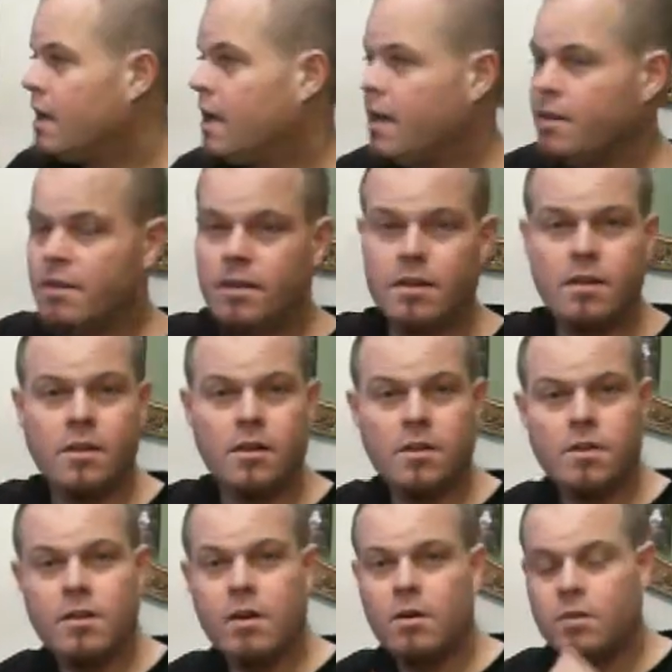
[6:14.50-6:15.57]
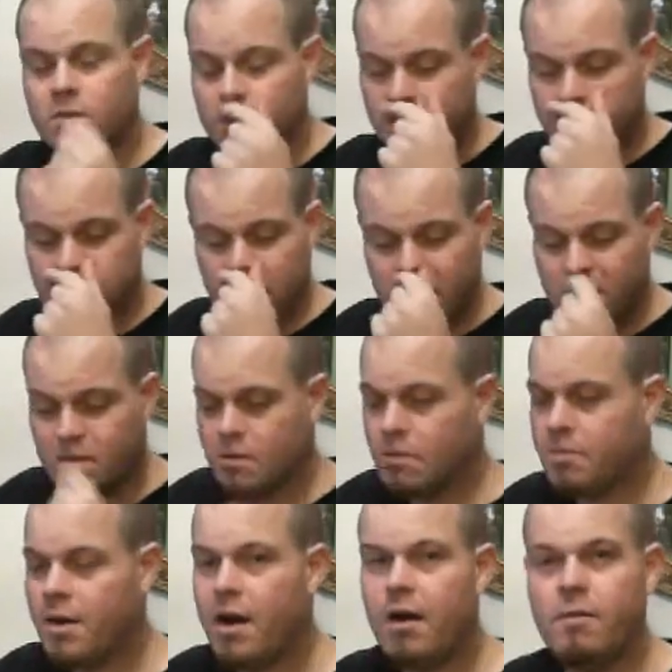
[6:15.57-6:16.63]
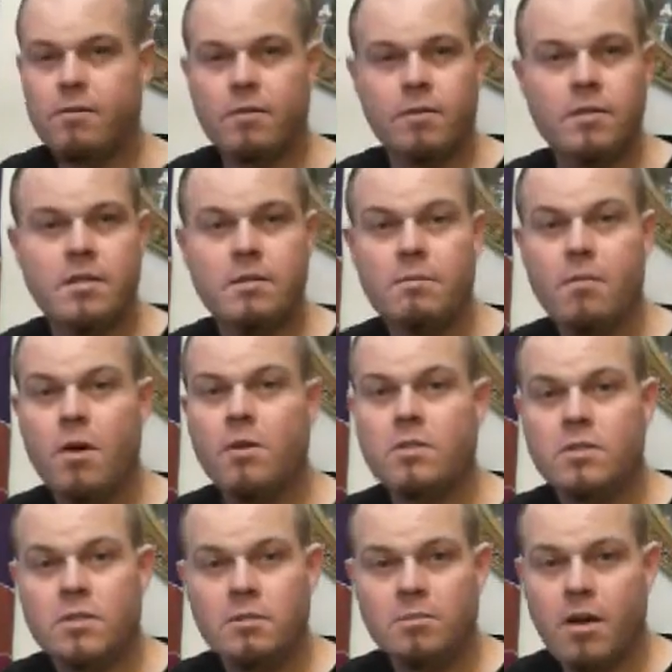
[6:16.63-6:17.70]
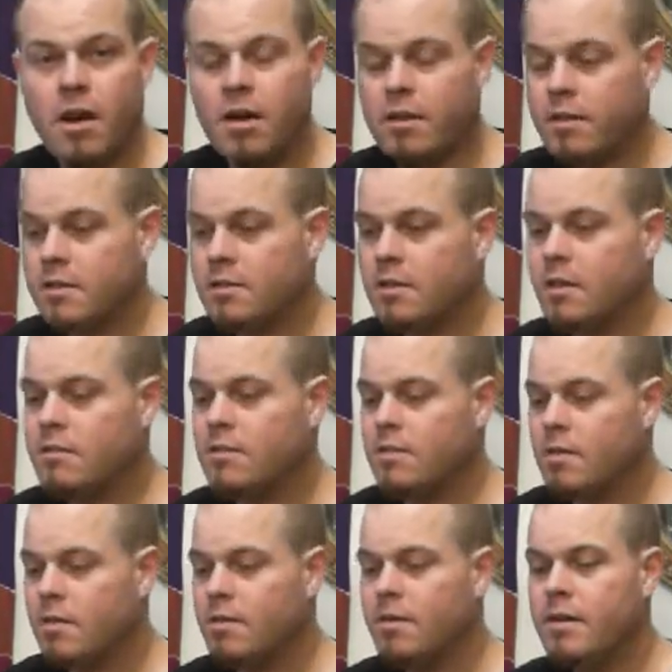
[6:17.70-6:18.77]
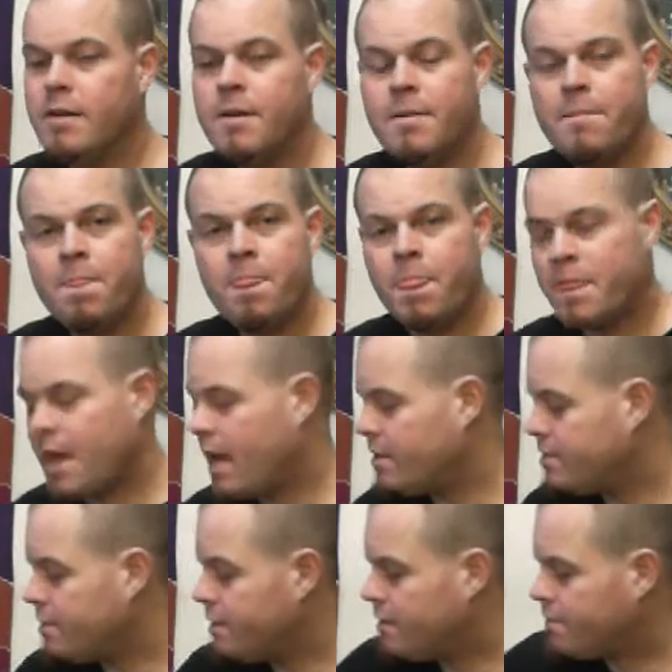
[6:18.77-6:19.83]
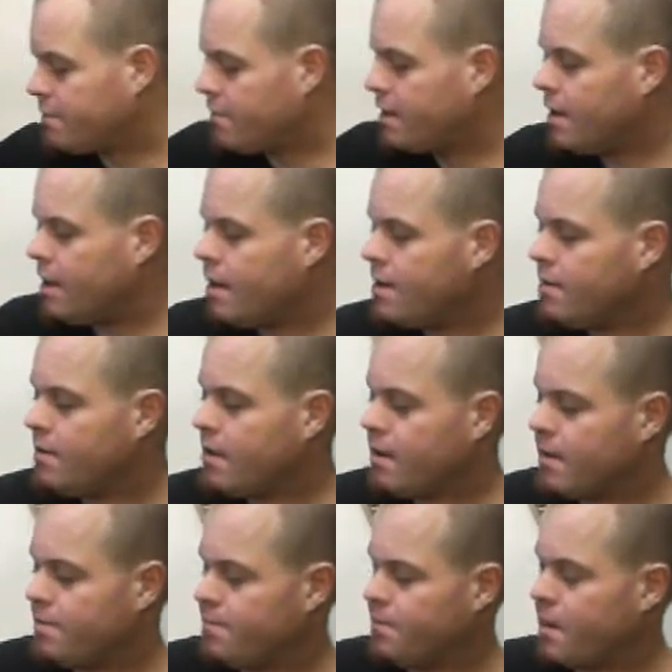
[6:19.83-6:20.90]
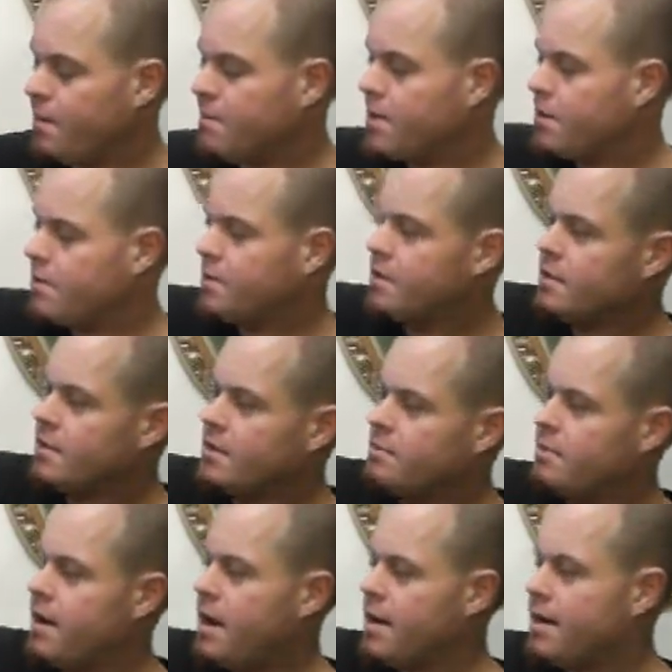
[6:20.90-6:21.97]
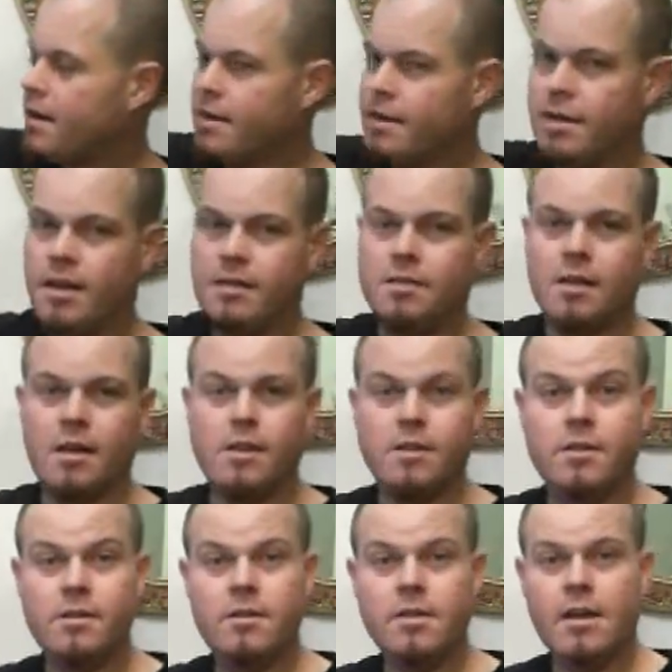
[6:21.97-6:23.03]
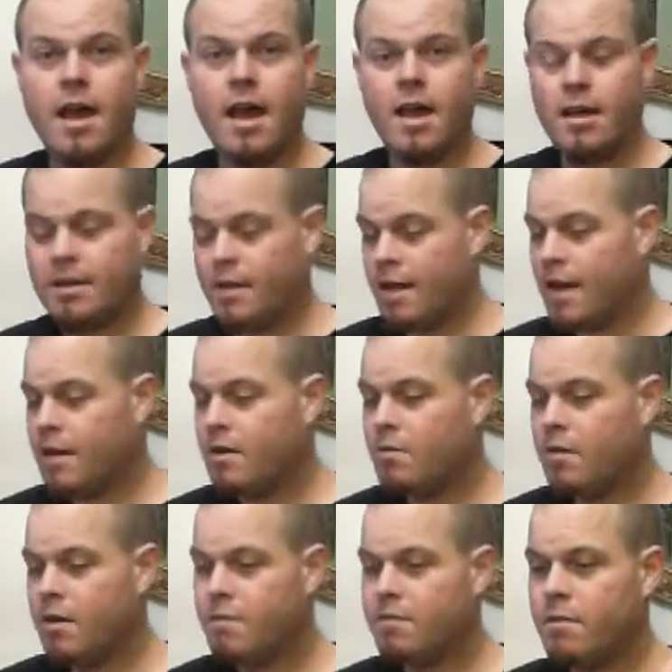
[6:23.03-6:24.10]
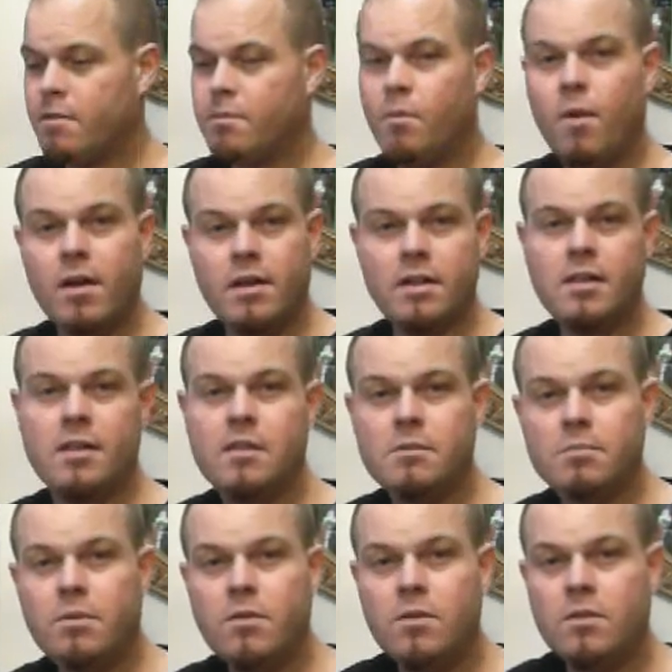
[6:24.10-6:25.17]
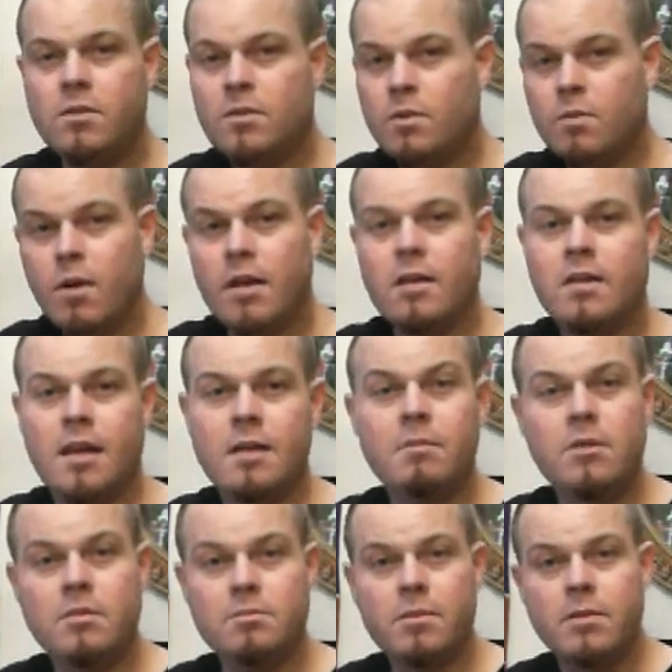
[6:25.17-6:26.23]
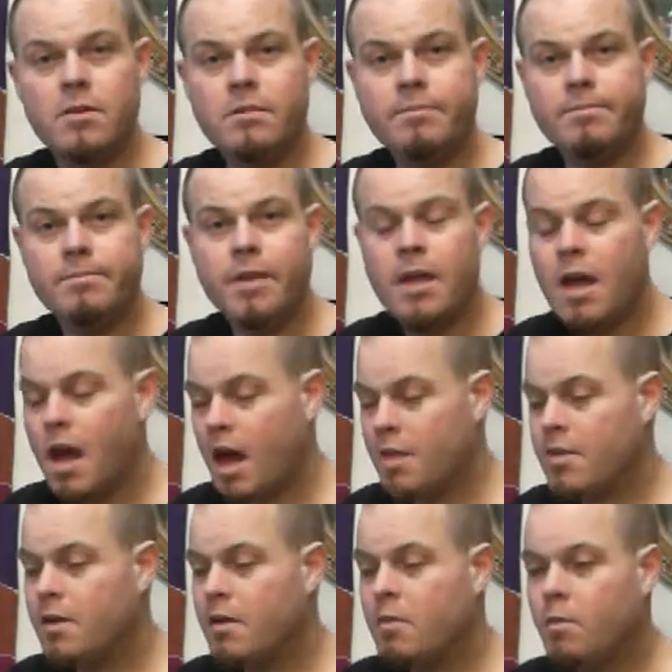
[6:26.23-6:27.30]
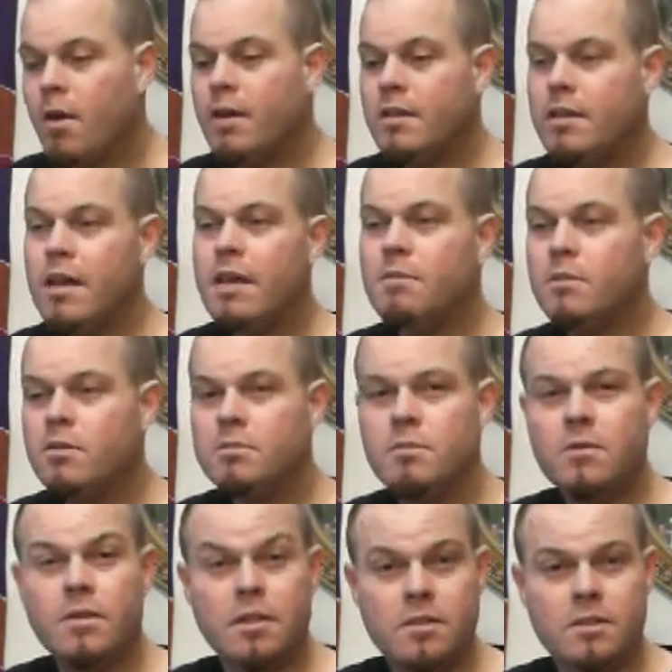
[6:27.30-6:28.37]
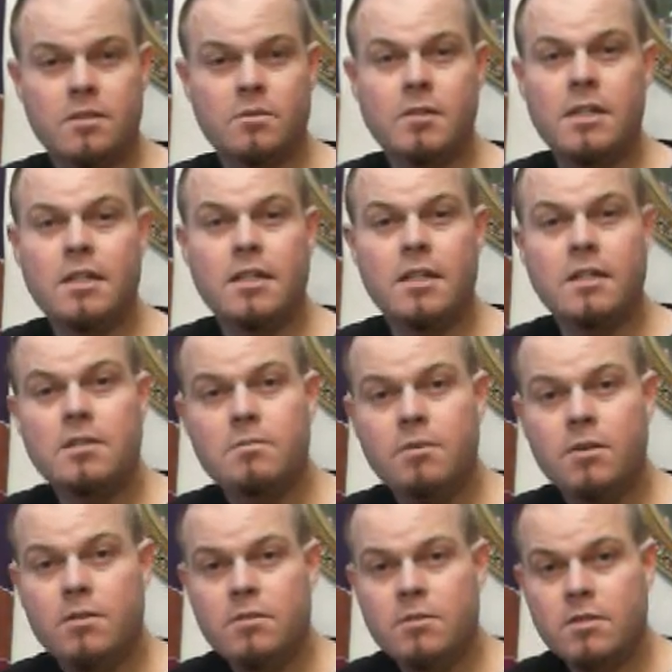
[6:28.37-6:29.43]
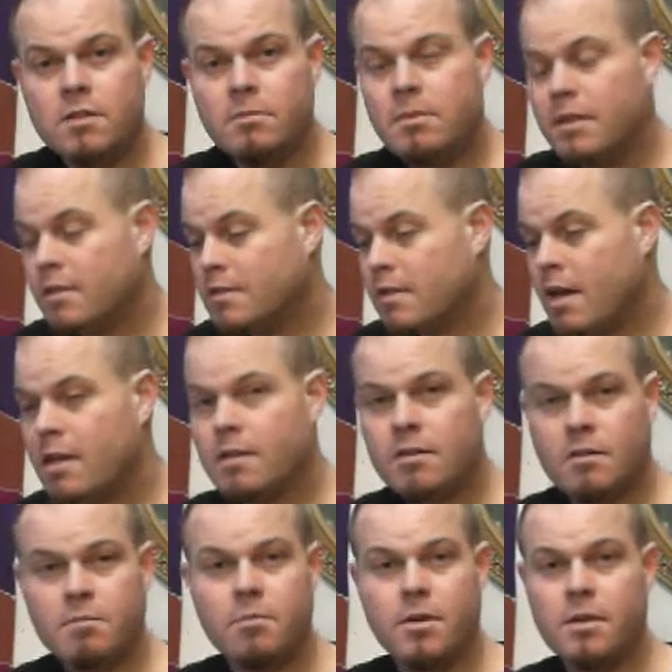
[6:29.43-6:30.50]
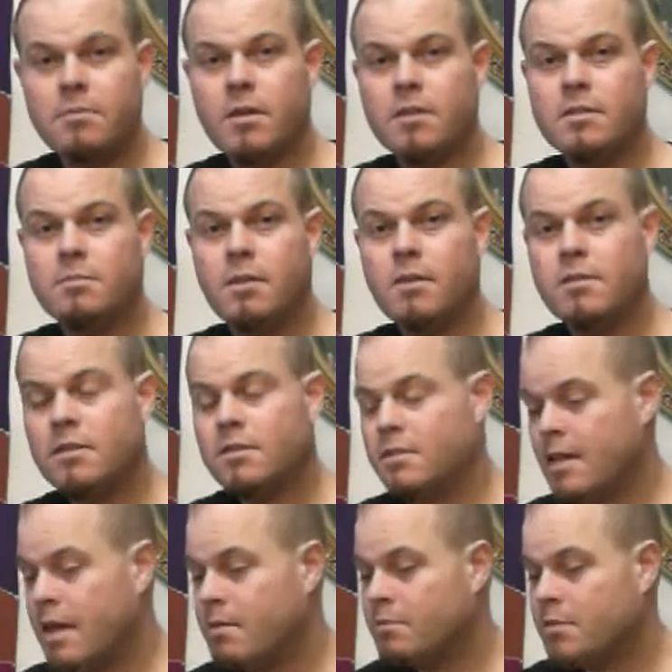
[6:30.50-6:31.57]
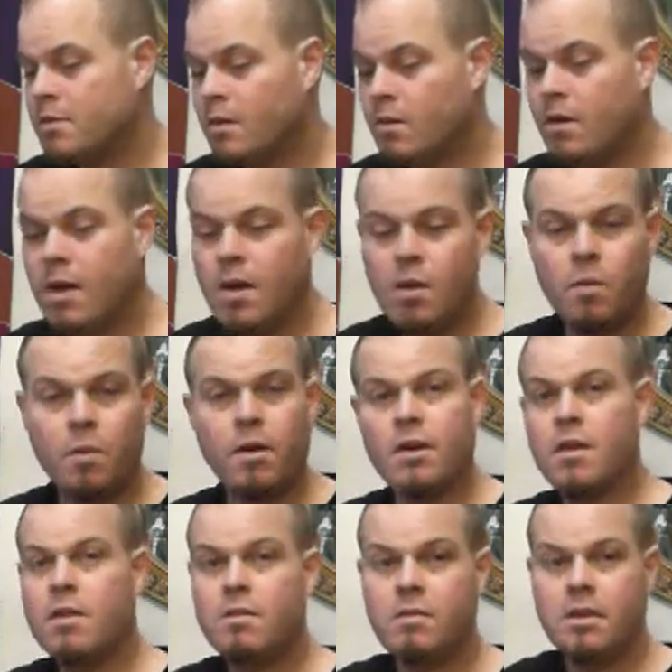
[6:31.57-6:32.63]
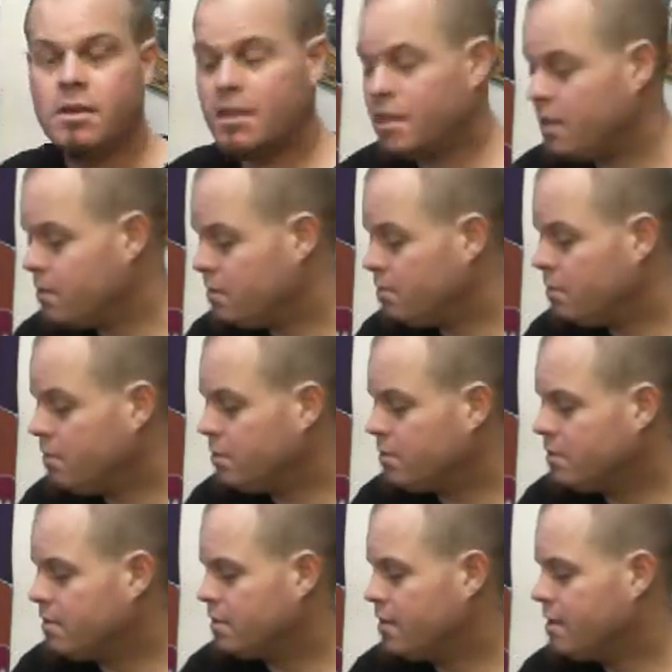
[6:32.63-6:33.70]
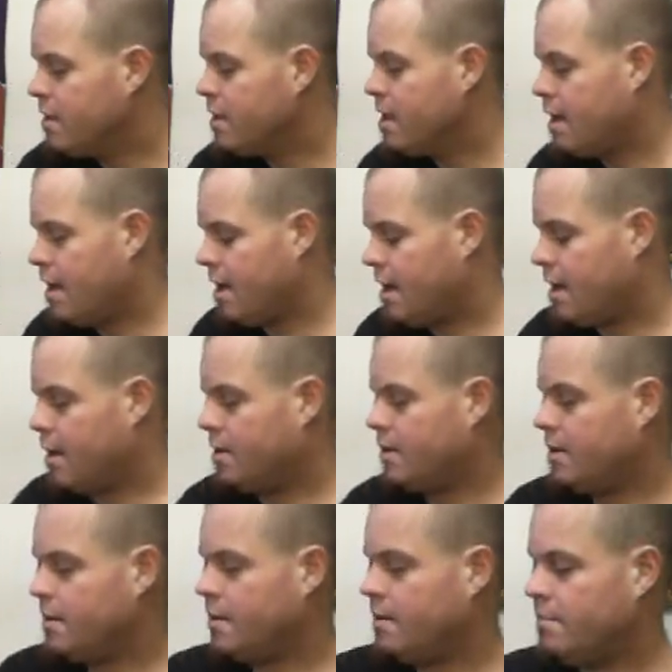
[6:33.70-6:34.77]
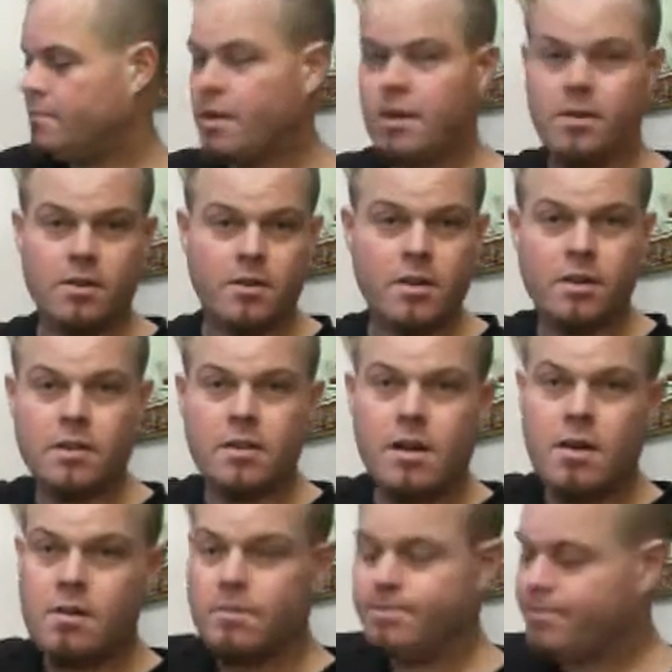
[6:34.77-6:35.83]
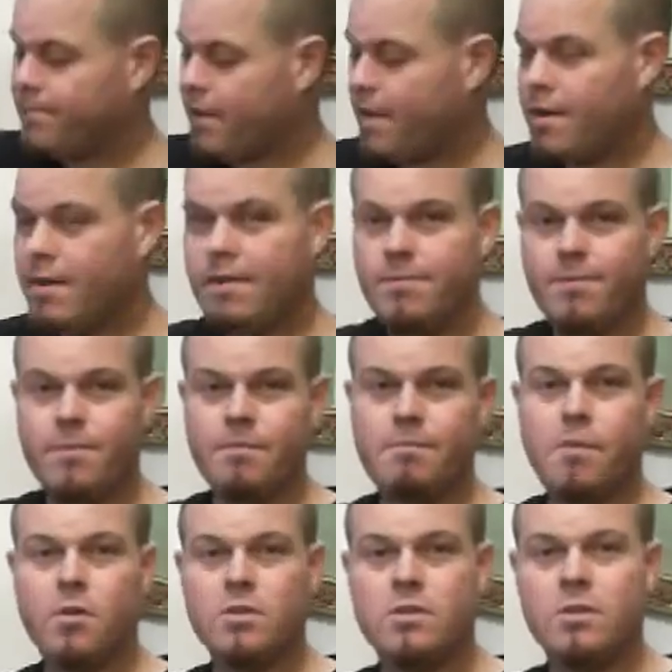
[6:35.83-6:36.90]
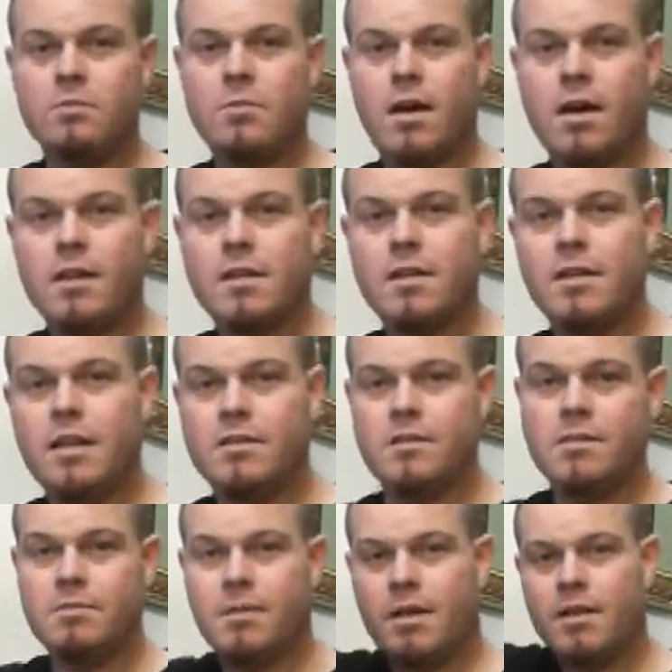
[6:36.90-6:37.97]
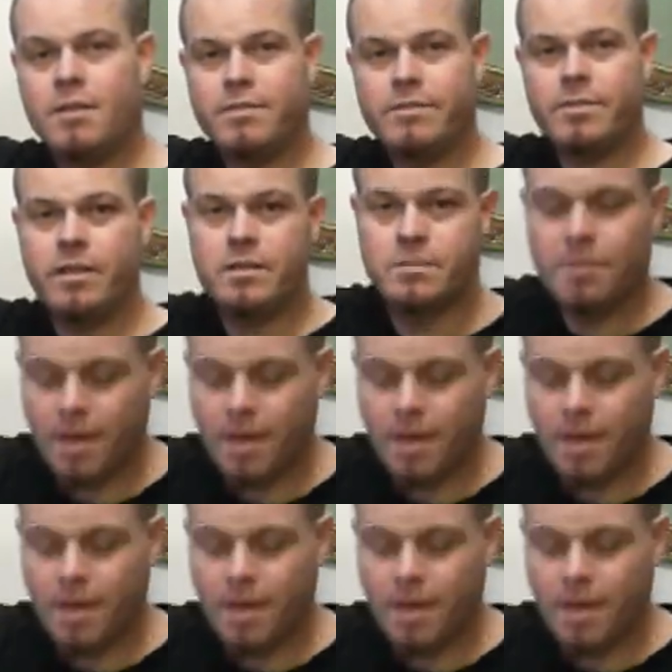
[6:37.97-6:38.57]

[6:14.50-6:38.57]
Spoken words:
and the ocean being so powerful with the emotional body and stuff. So that's it for now. I'm going to drink this back, and that's how you do it. Add anywhere from 1 teaspoon to 1 tablespoon. I think 1 tablespoon is 3 teaspoons to be exact. They're pretty much about the same. So 1 to 3 teaspoons, and you're good to go. Alright? Emotional body cleansing by Liver Flesh